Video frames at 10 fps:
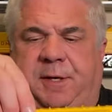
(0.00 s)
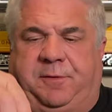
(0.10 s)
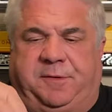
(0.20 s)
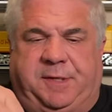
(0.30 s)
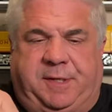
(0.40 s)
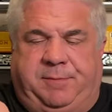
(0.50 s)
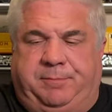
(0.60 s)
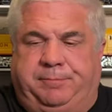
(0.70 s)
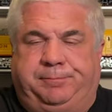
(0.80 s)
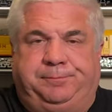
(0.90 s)
other
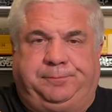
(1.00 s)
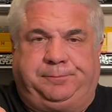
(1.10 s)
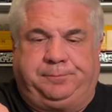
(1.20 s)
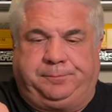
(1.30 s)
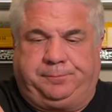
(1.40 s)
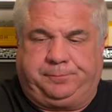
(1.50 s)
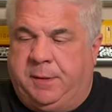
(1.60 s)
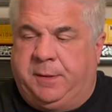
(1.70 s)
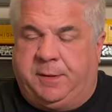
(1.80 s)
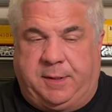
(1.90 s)
side.
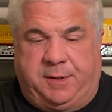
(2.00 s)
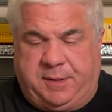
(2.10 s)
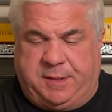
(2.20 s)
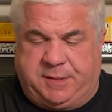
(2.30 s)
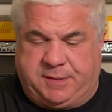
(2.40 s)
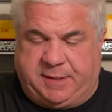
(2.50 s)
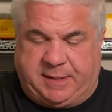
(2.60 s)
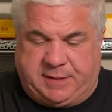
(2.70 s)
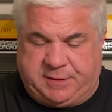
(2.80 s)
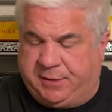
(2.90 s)
Now this
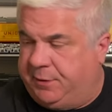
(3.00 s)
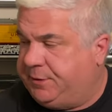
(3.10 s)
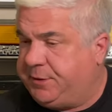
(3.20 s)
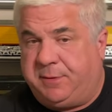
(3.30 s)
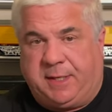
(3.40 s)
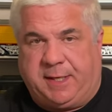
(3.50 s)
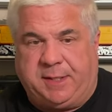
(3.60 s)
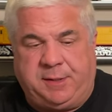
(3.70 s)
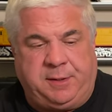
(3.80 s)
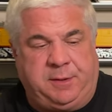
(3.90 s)
actually also had